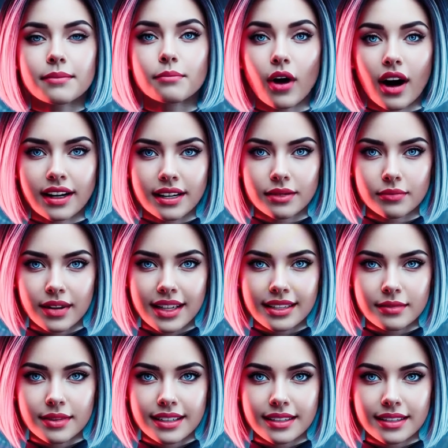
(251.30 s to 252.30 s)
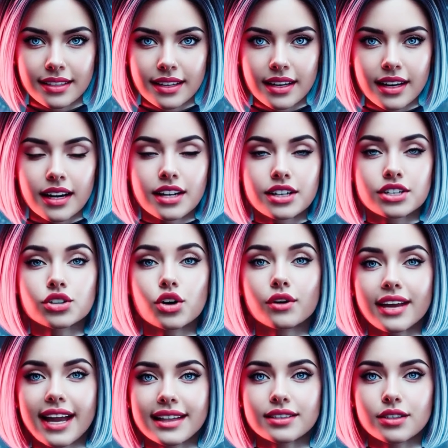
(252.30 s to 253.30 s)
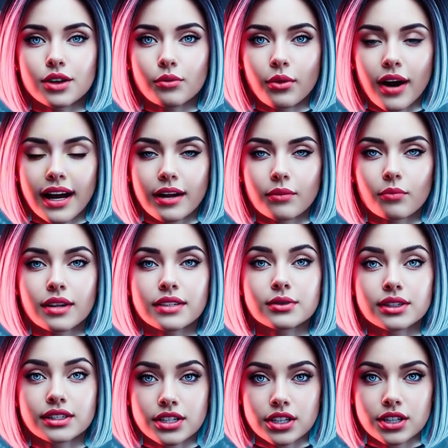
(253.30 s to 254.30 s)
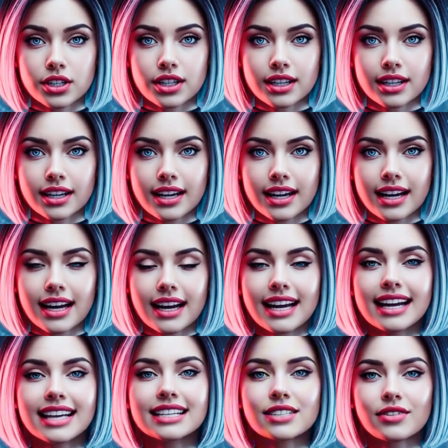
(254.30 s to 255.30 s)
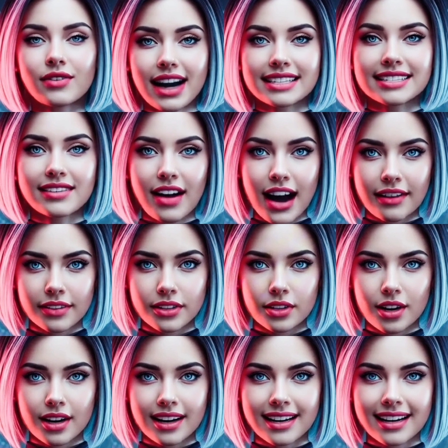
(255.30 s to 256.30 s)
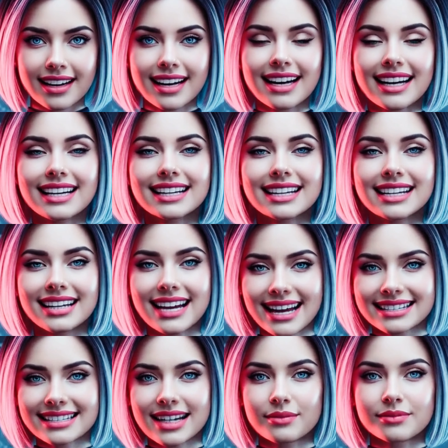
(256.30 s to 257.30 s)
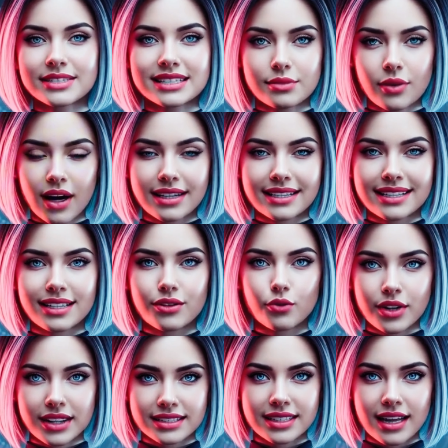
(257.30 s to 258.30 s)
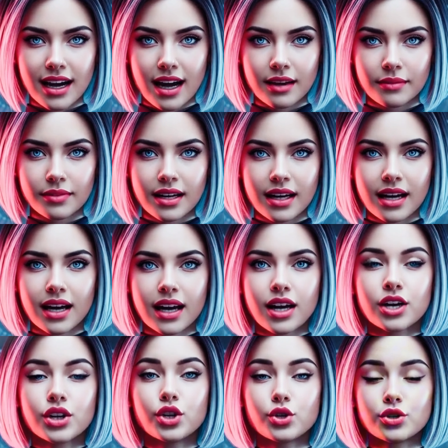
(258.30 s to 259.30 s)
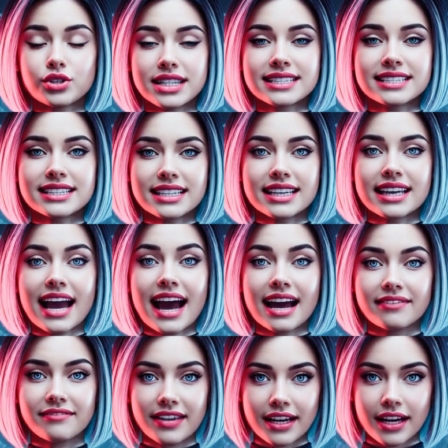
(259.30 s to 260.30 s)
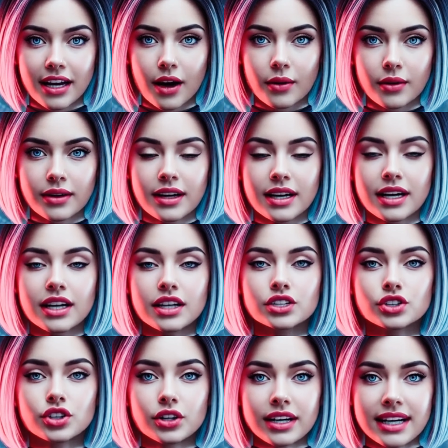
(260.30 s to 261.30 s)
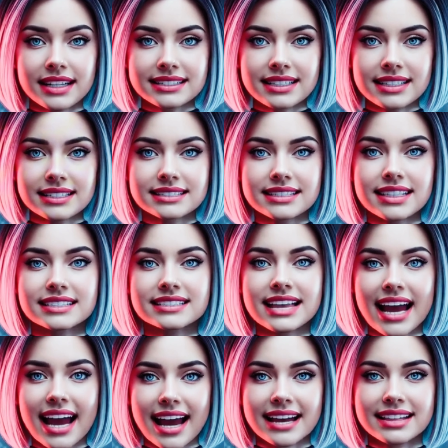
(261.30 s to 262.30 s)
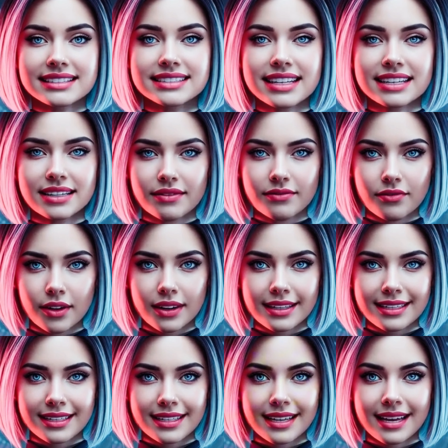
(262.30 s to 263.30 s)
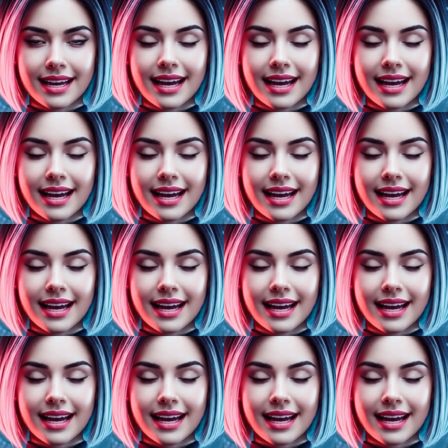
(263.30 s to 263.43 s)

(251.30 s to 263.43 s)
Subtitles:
Product placement. Showcase your brand with precision. Interactive avatar. Connect and respond in real time. UGC ad video. Turn ideas into ads that convert.